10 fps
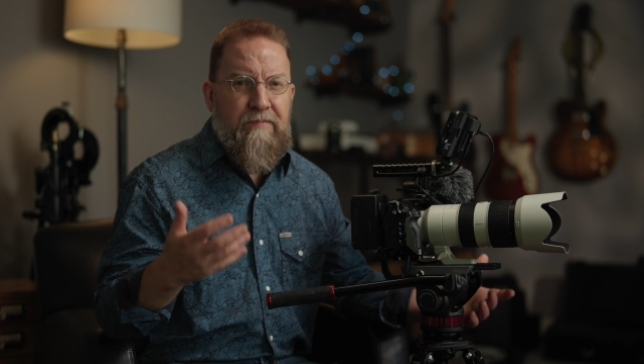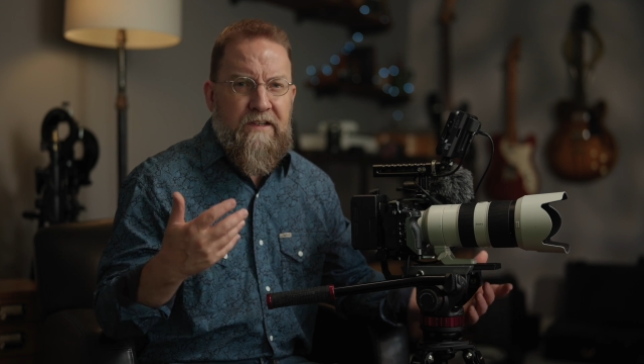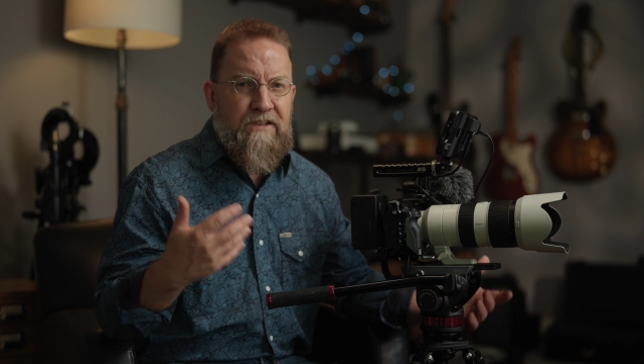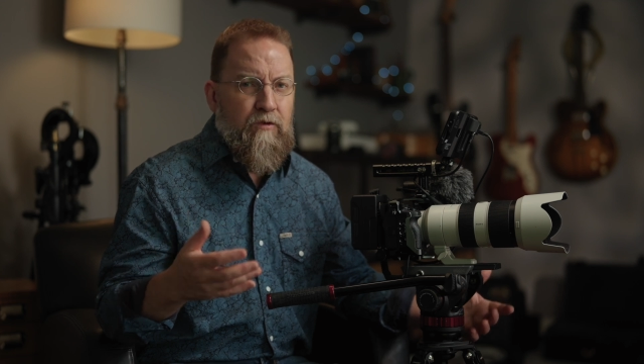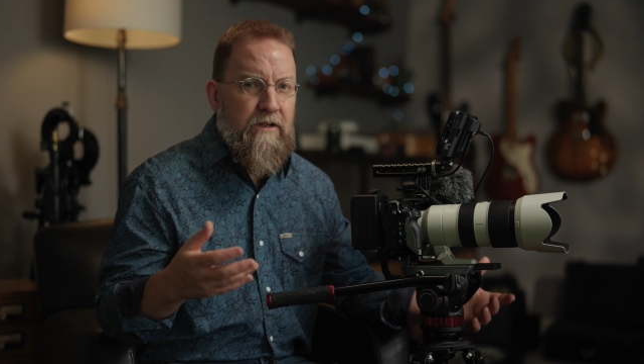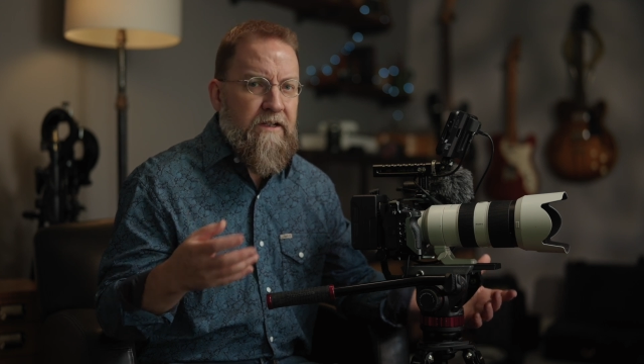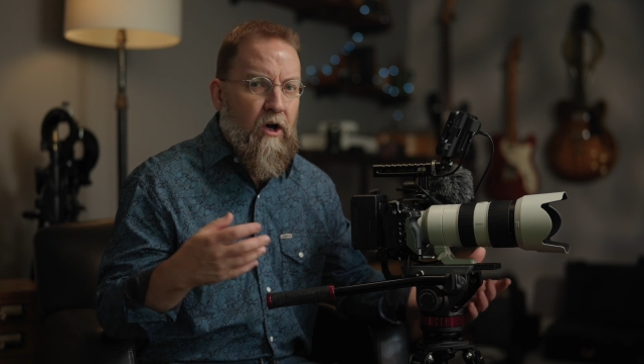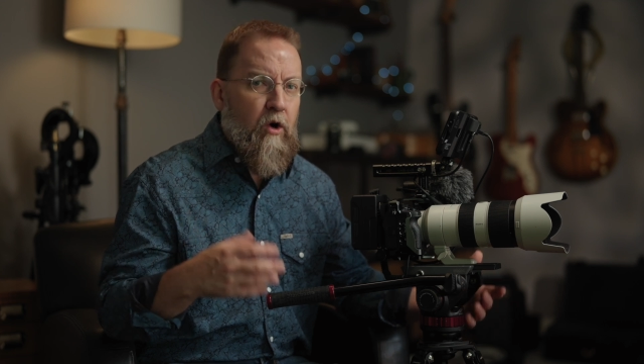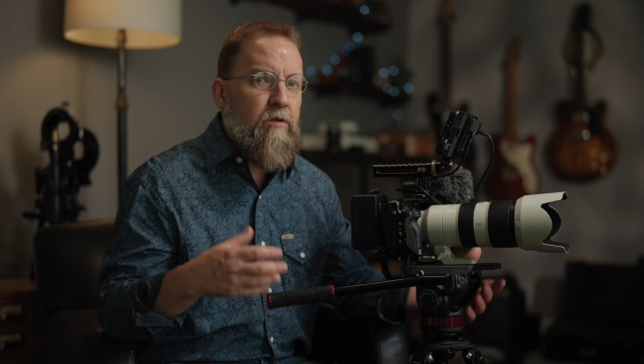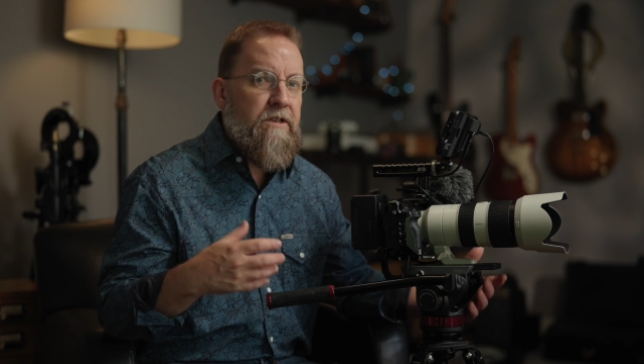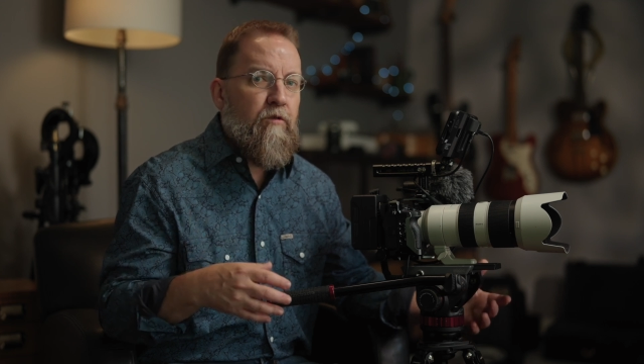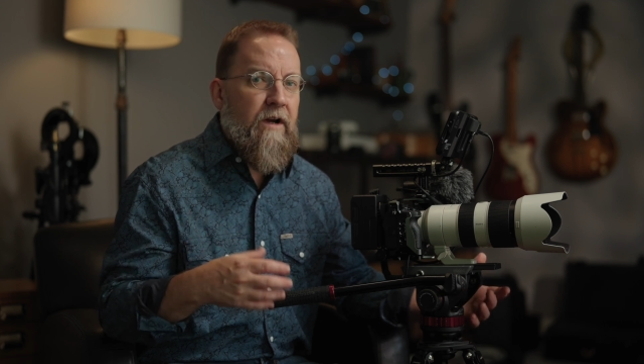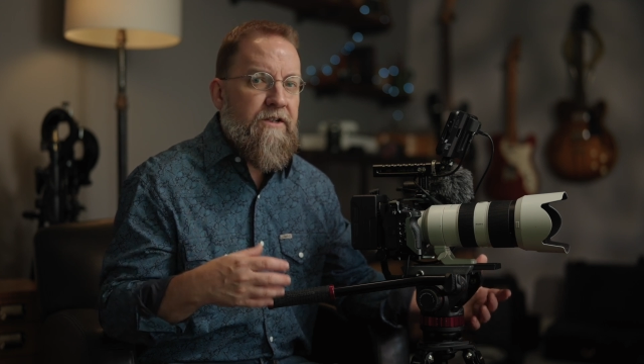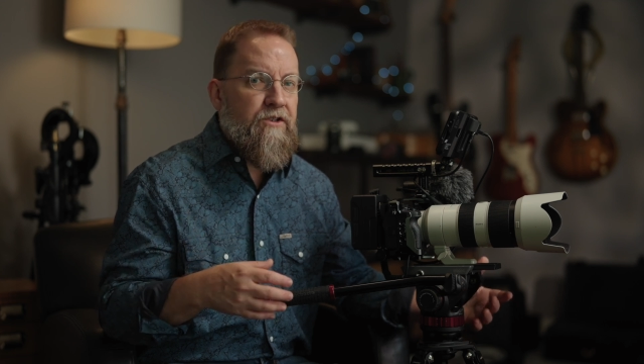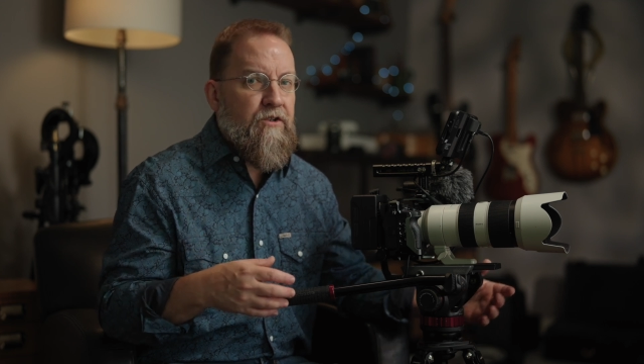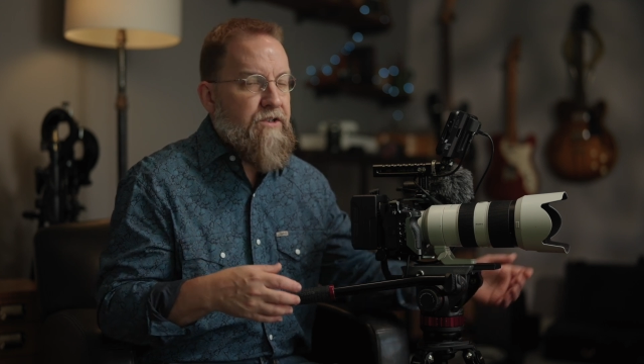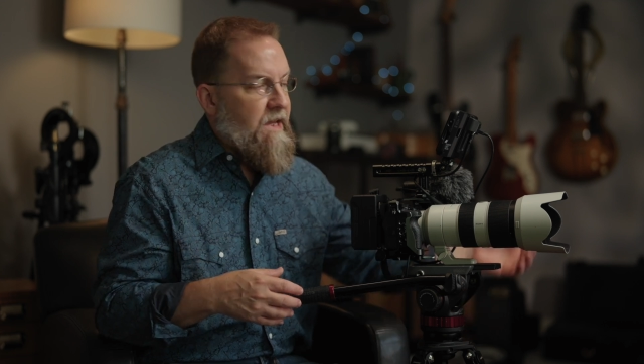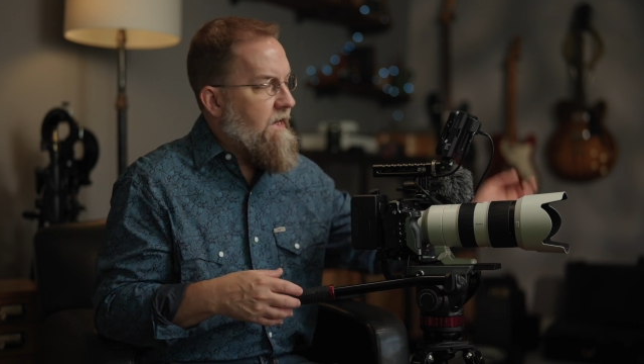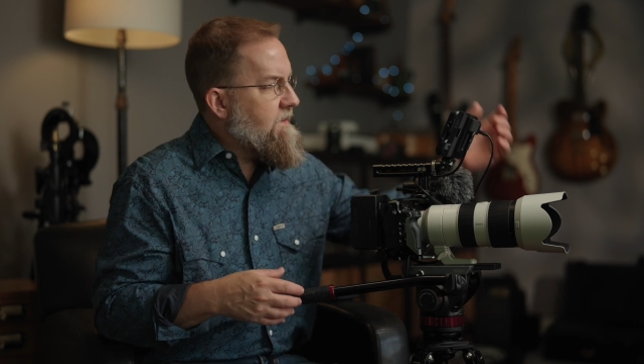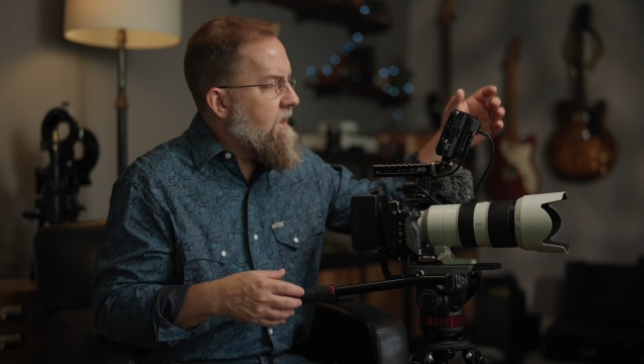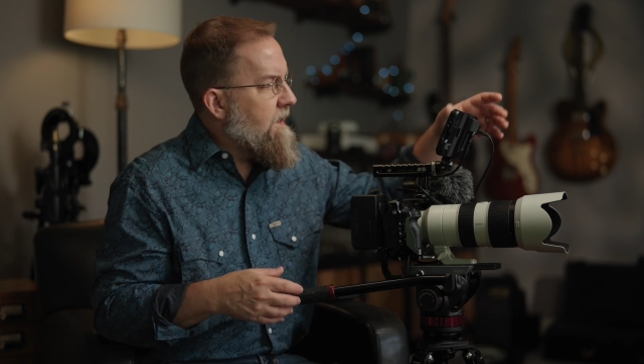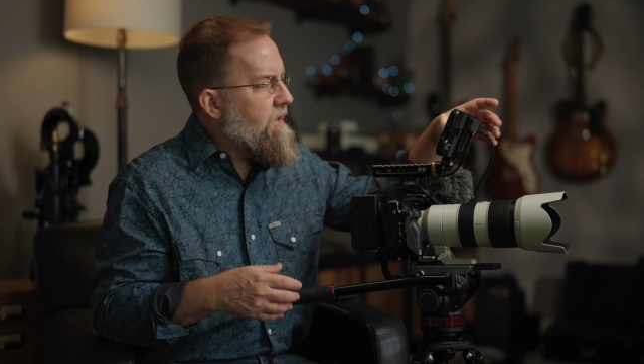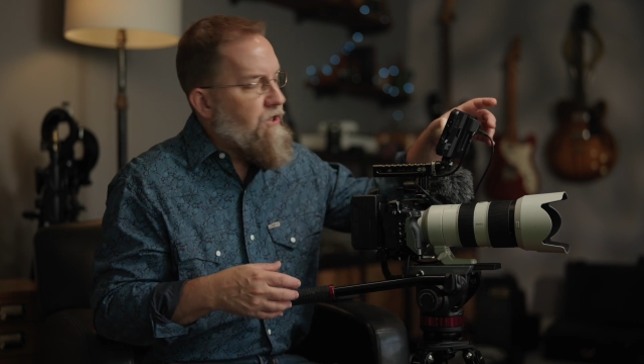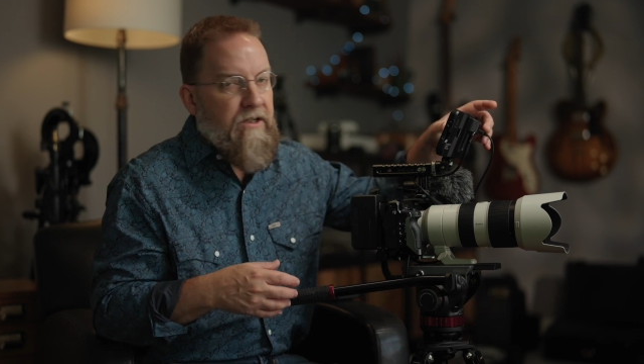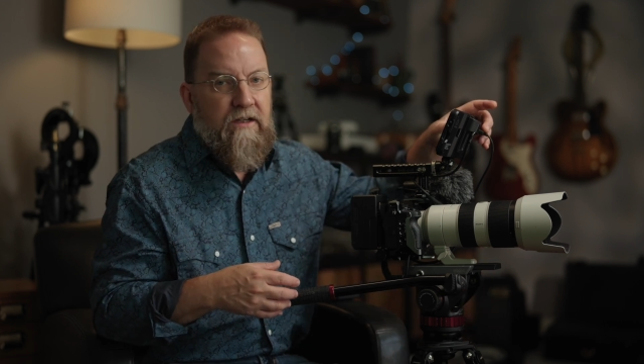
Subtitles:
the screen only registers a touch